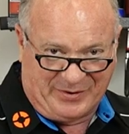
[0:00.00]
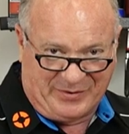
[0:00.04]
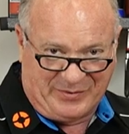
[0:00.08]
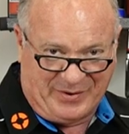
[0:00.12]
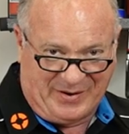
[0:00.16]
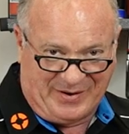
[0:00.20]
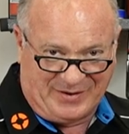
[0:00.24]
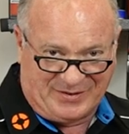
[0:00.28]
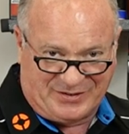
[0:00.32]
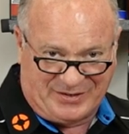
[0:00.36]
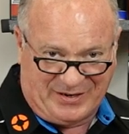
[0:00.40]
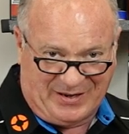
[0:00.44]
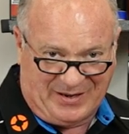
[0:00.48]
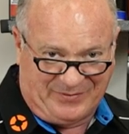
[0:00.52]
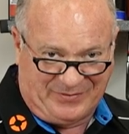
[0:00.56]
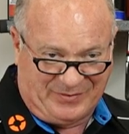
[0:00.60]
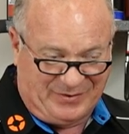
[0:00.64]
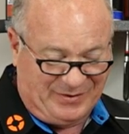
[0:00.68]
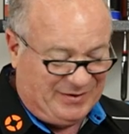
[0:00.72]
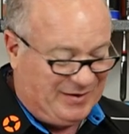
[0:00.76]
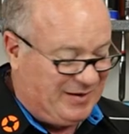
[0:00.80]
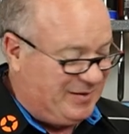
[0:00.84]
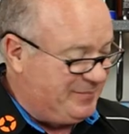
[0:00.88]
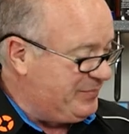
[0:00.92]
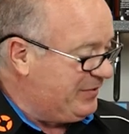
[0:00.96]
crankshaft
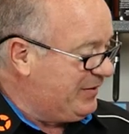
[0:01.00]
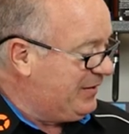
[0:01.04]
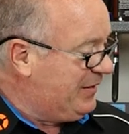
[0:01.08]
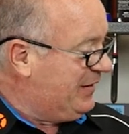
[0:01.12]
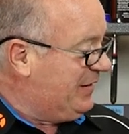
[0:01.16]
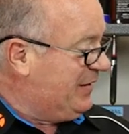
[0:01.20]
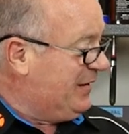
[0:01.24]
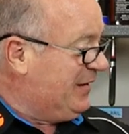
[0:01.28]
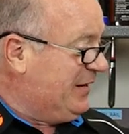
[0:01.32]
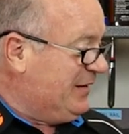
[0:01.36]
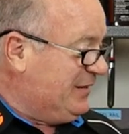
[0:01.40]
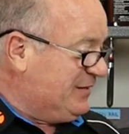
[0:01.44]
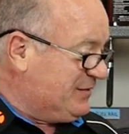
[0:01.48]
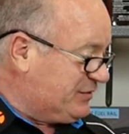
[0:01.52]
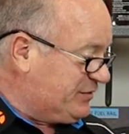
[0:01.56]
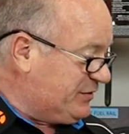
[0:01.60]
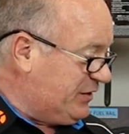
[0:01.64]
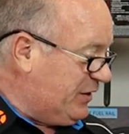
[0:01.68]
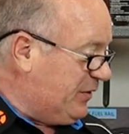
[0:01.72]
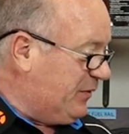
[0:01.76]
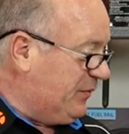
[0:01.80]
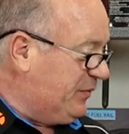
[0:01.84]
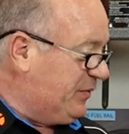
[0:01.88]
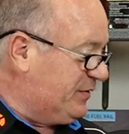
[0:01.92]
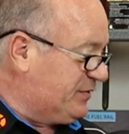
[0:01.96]
up.
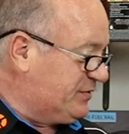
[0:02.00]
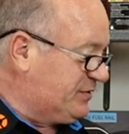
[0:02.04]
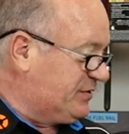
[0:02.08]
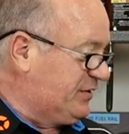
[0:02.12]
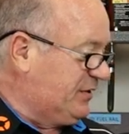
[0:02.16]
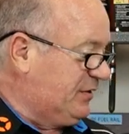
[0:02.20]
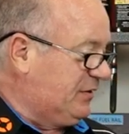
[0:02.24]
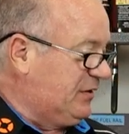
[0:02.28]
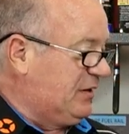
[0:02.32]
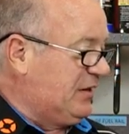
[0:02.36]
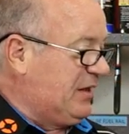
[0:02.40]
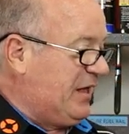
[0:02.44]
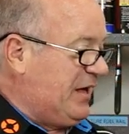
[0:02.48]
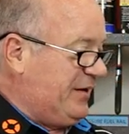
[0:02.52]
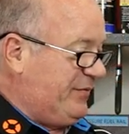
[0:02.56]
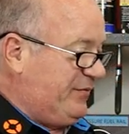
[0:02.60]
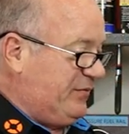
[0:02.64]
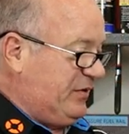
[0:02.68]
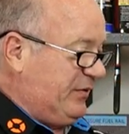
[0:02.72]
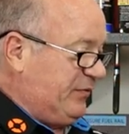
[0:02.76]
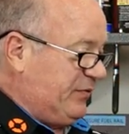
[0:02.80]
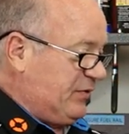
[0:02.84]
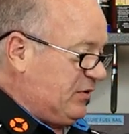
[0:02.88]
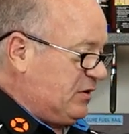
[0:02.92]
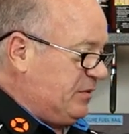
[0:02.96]
So there's still a lot of
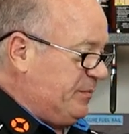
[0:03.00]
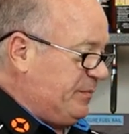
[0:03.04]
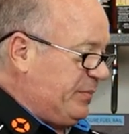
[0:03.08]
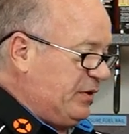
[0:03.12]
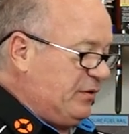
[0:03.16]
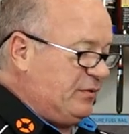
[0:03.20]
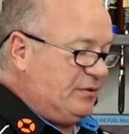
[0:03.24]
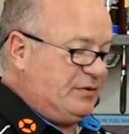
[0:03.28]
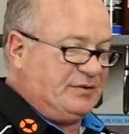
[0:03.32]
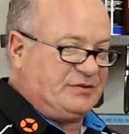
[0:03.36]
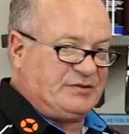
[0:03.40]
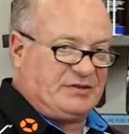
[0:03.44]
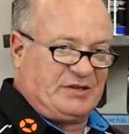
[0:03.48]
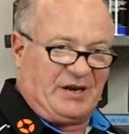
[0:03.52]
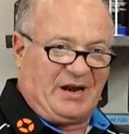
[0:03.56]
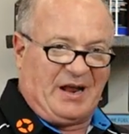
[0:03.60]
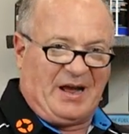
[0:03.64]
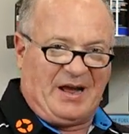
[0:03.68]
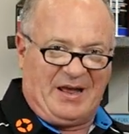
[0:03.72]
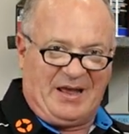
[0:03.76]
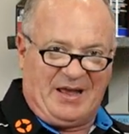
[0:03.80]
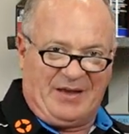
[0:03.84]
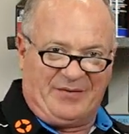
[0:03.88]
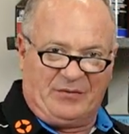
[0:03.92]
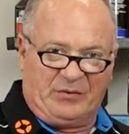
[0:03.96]
different components that
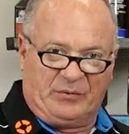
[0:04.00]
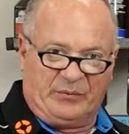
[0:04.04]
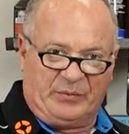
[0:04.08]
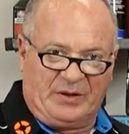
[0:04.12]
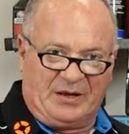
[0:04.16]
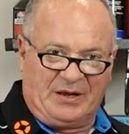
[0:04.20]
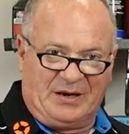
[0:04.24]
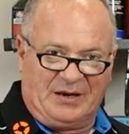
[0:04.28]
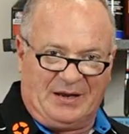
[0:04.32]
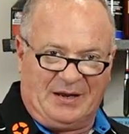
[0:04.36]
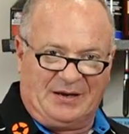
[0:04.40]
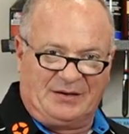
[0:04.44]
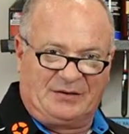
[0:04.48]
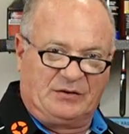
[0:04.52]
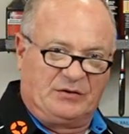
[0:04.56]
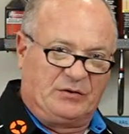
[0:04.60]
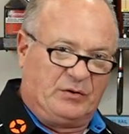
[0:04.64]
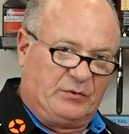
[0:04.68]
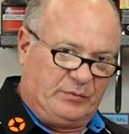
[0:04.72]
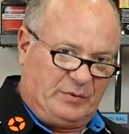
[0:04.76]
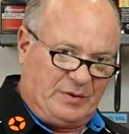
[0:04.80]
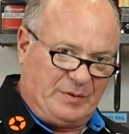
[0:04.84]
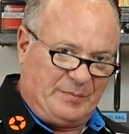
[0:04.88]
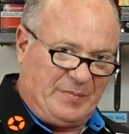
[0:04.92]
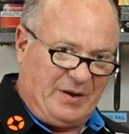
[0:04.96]
I haven't reconnected
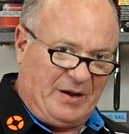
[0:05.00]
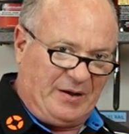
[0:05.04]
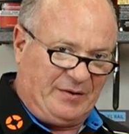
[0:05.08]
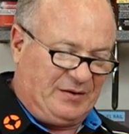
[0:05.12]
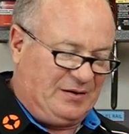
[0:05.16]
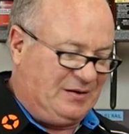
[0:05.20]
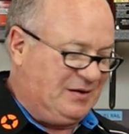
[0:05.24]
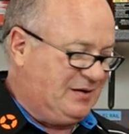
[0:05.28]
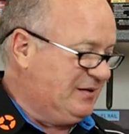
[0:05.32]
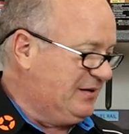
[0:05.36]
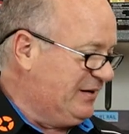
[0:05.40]
or remounted